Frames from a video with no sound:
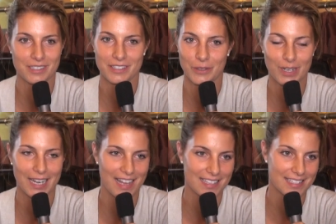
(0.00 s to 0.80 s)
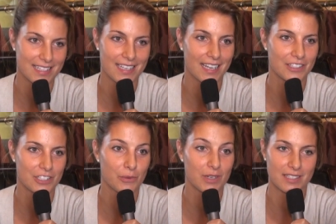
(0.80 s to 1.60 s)
was so classy, and
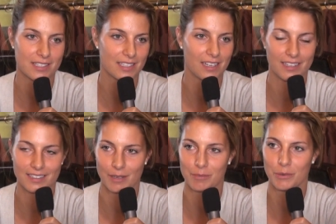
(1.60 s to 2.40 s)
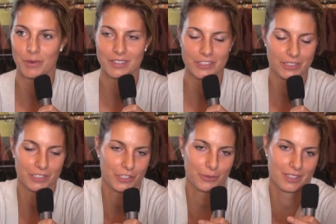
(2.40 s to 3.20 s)
she was uh, number one.
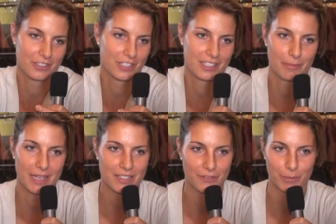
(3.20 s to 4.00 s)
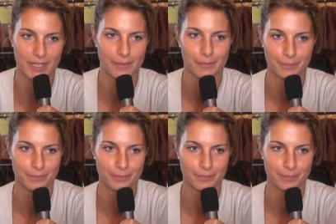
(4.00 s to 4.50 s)
She she was just the best for me.